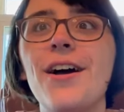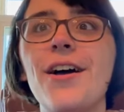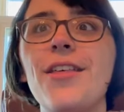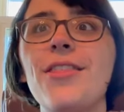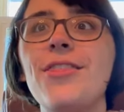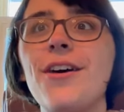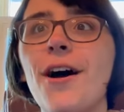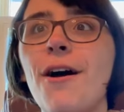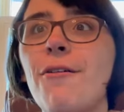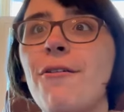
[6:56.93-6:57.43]

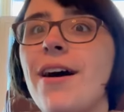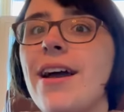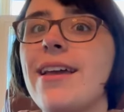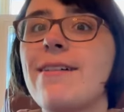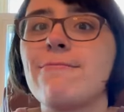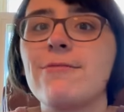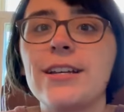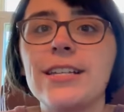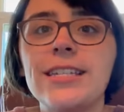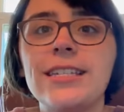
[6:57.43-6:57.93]
Though
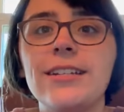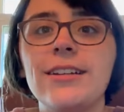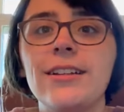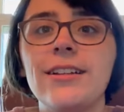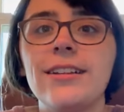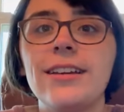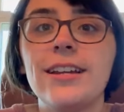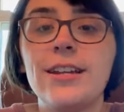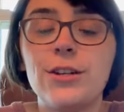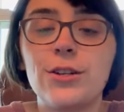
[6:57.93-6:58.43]
it was
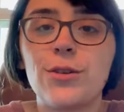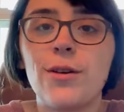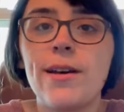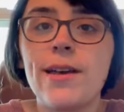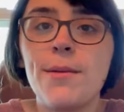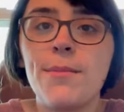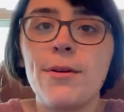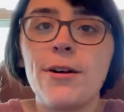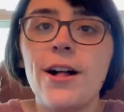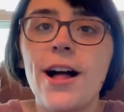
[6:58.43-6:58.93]
still
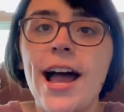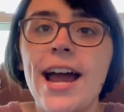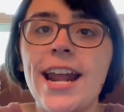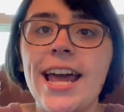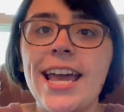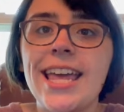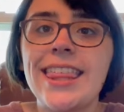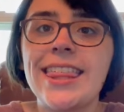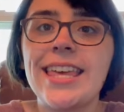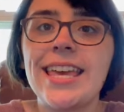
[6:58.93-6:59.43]
enjoyable, and
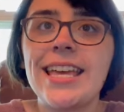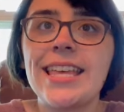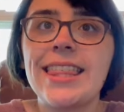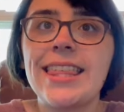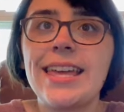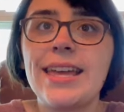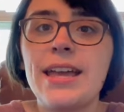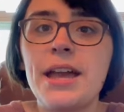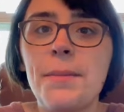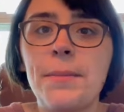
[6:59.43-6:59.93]
I think
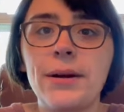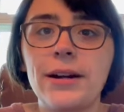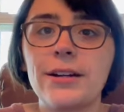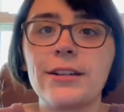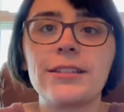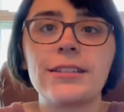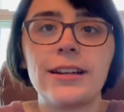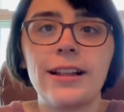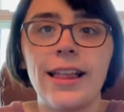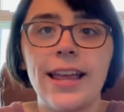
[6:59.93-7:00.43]
the
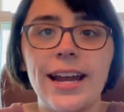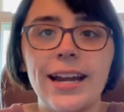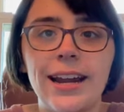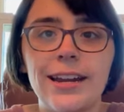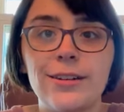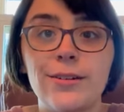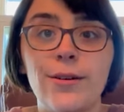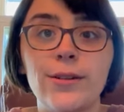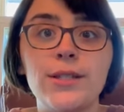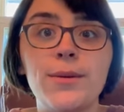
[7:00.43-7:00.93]
personal anecdotes